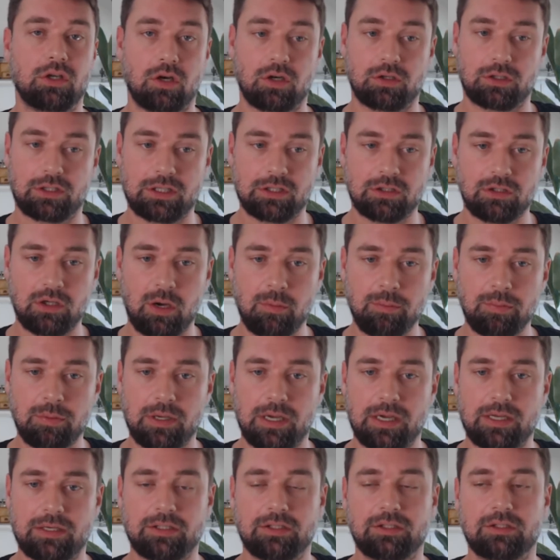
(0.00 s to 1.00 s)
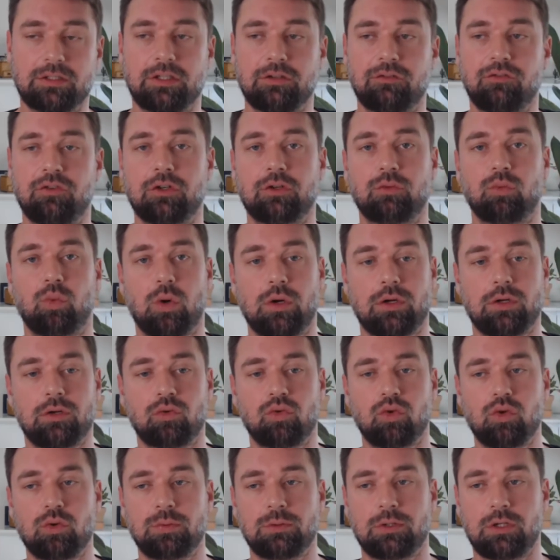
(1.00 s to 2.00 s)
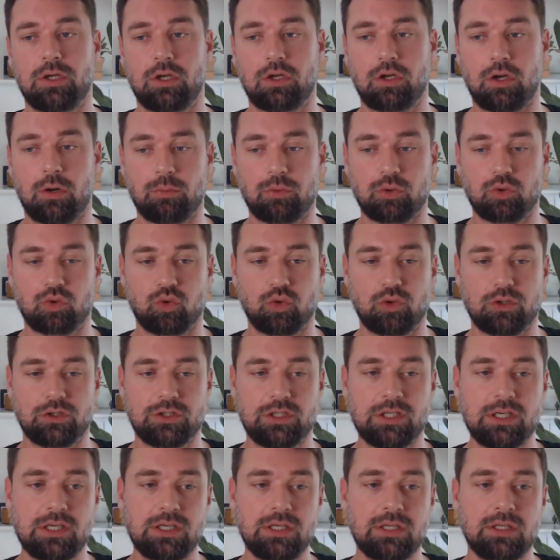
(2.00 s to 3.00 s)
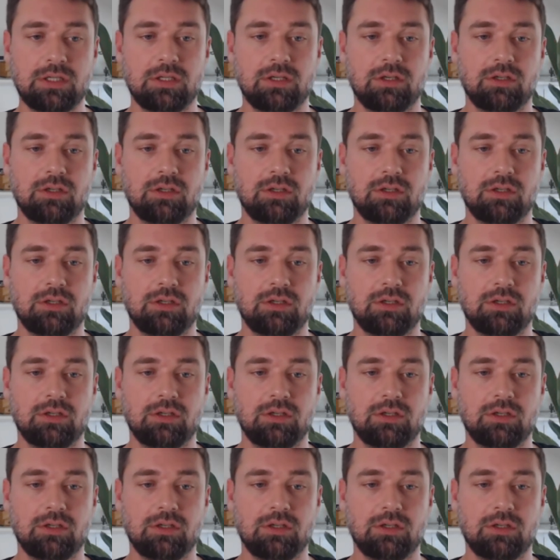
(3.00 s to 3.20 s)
GitHub and in different working groups in the W3C,